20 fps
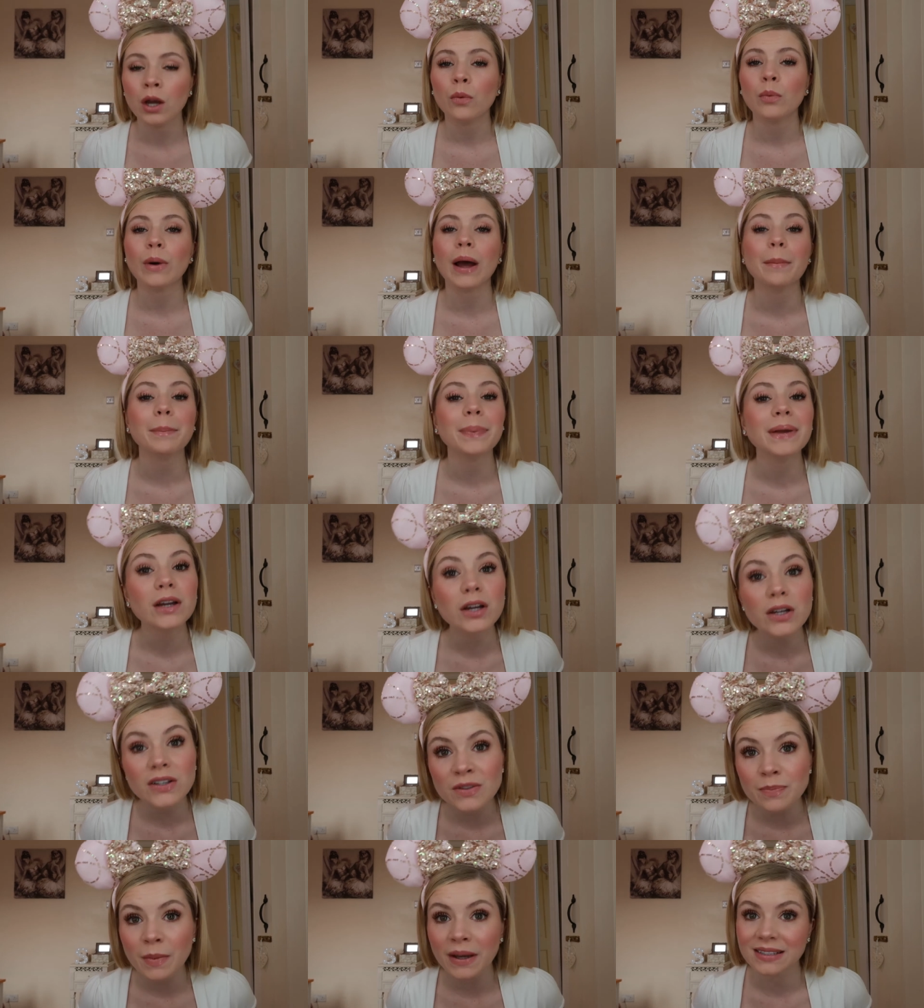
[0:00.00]
where
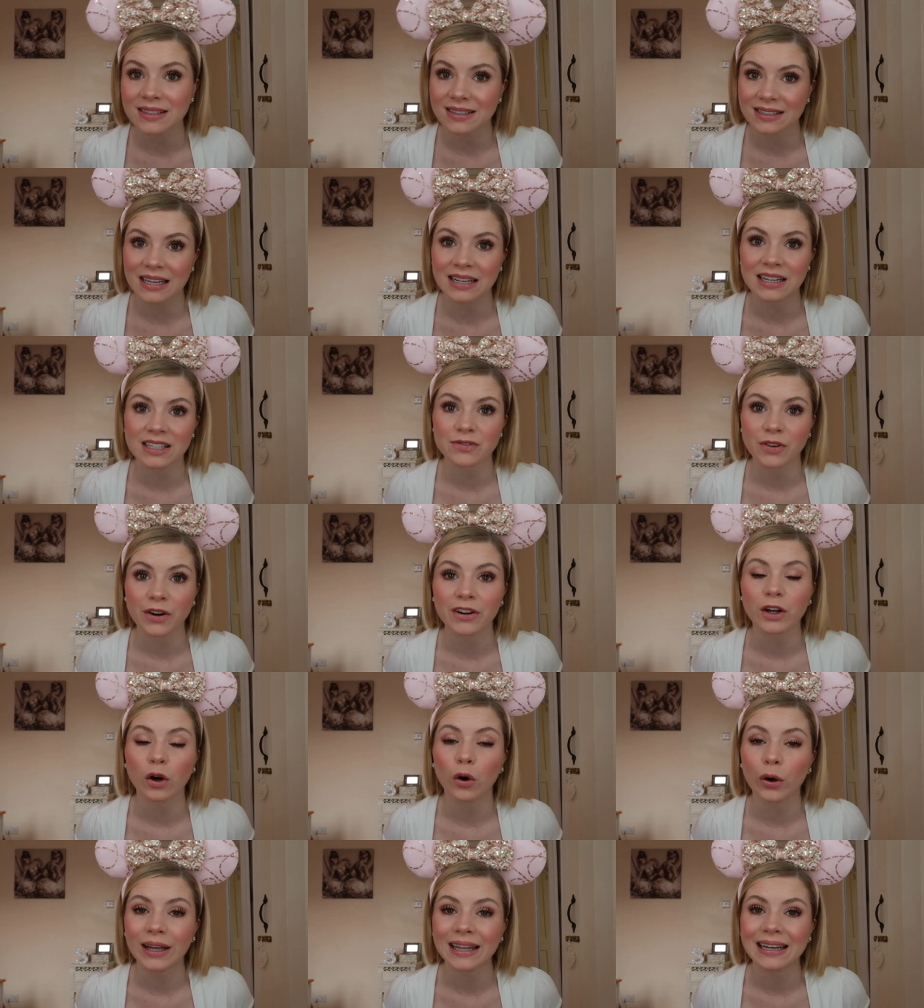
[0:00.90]
because my skin is
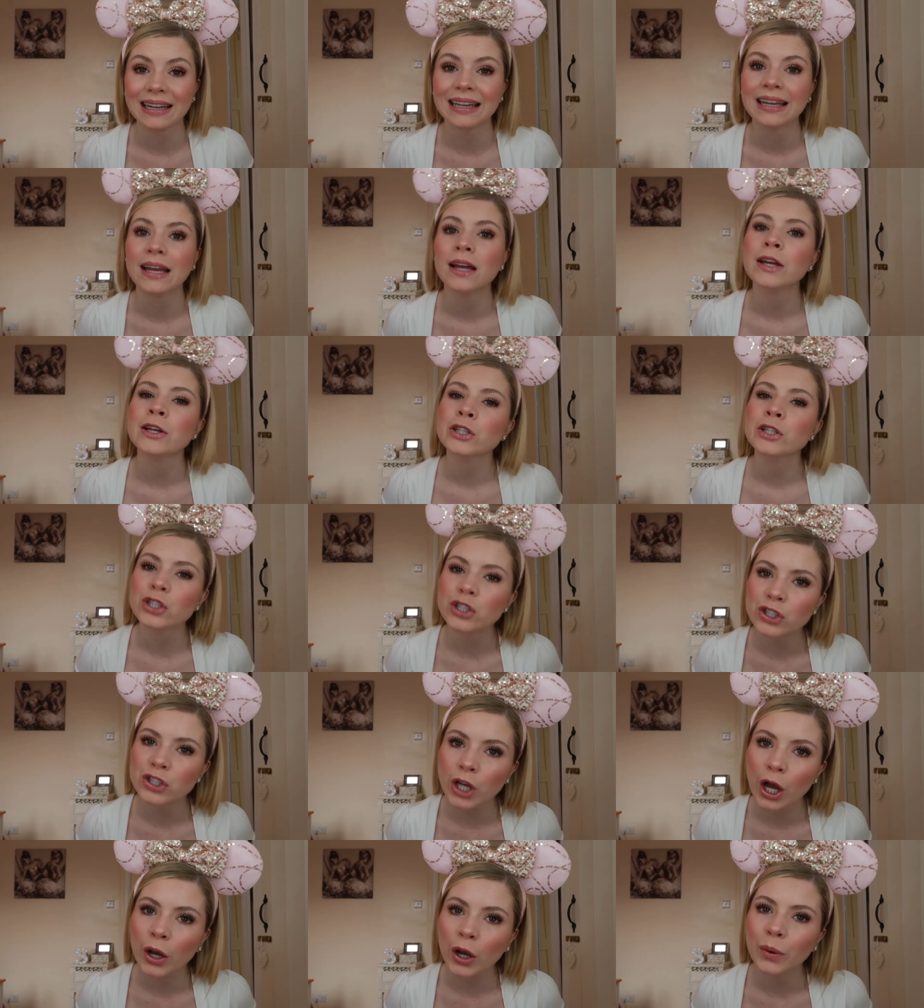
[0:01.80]
very oily,
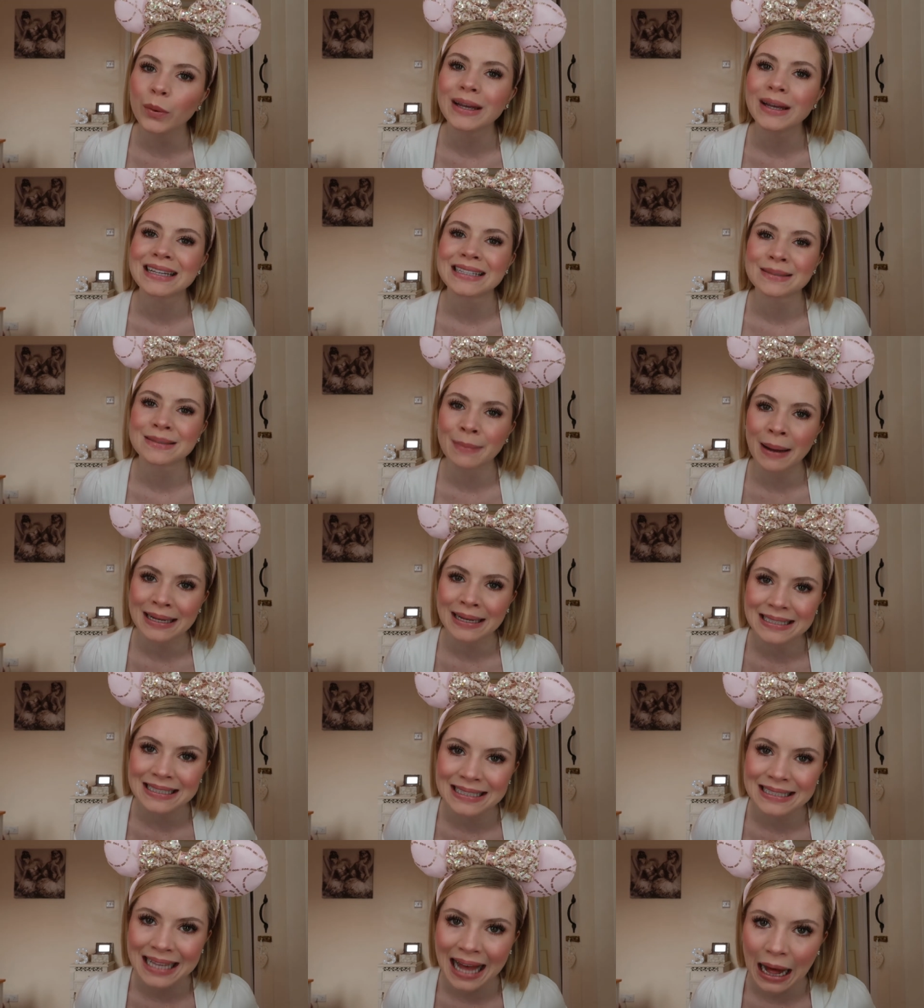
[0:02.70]
so is my
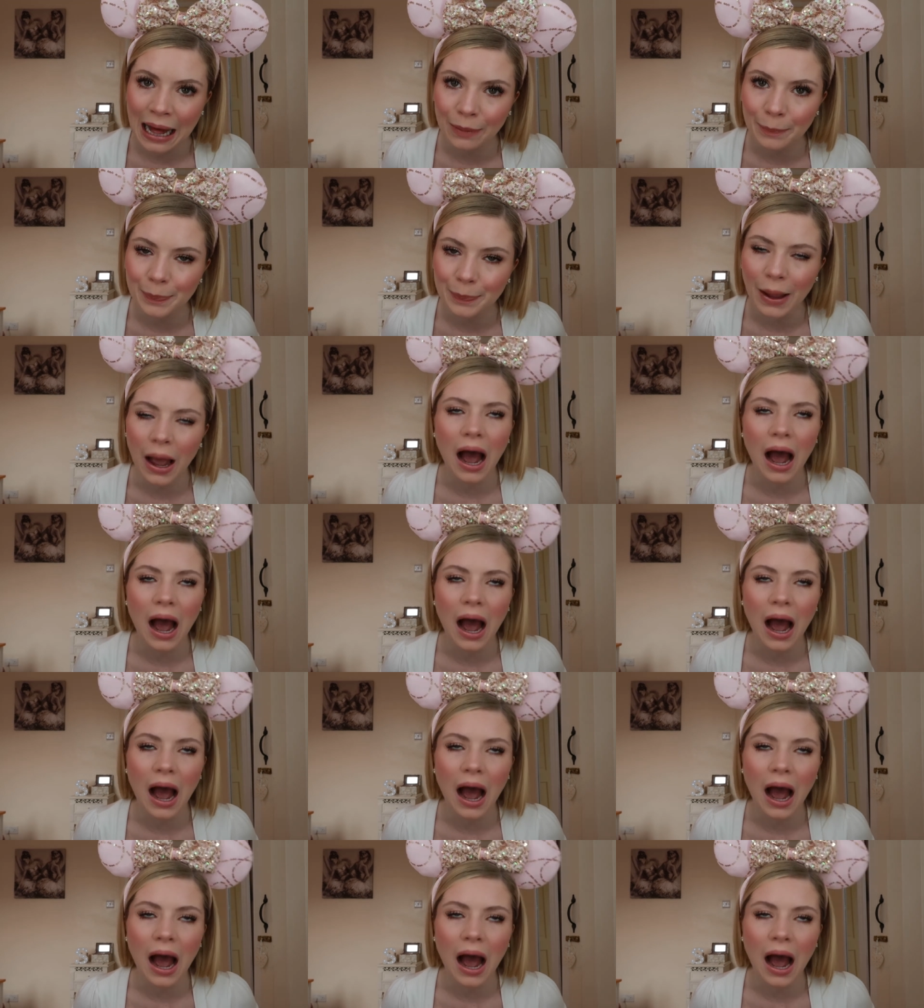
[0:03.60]
scalp.